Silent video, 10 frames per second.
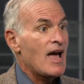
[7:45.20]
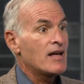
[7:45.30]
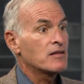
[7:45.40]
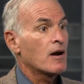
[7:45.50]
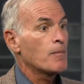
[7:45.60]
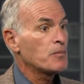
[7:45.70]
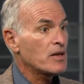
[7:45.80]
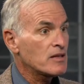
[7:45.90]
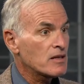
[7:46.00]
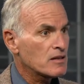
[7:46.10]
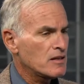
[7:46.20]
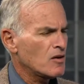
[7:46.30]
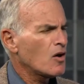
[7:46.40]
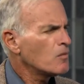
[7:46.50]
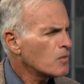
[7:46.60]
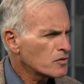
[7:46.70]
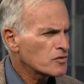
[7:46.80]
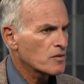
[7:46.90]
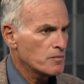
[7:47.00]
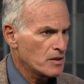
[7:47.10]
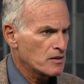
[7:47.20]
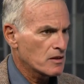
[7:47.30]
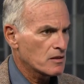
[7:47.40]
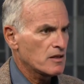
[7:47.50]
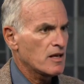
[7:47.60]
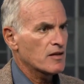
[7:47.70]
And immediately, almost immediately,